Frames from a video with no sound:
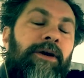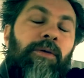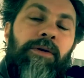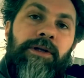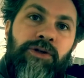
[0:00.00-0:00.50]

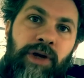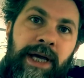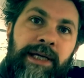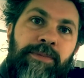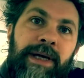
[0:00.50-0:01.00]
One of the
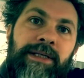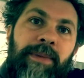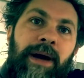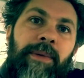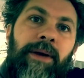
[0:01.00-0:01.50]
trickiest bits
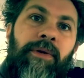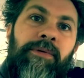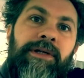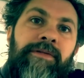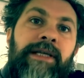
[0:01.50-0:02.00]
about being a
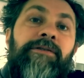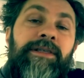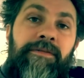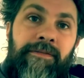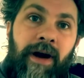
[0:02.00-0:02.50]
property investor is
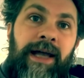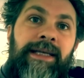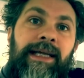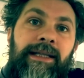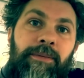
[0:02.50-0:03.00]

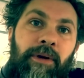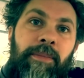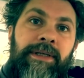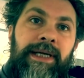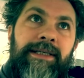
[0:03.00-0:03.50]
finding the
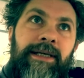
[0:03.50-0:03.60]
properties,